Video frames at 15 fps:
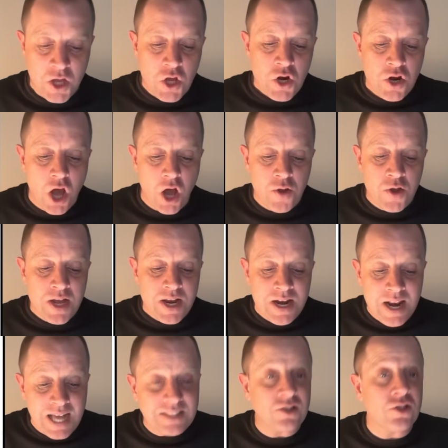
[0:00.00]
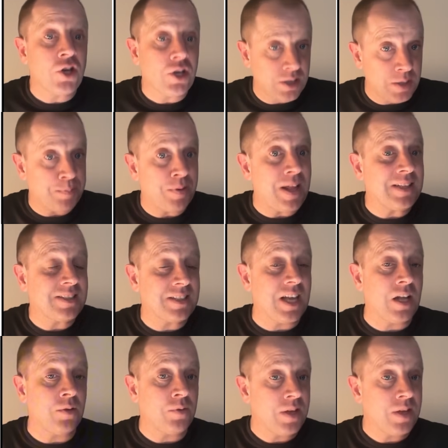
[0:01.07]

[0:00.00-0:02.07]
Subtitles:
Now, let's look at the plant cell.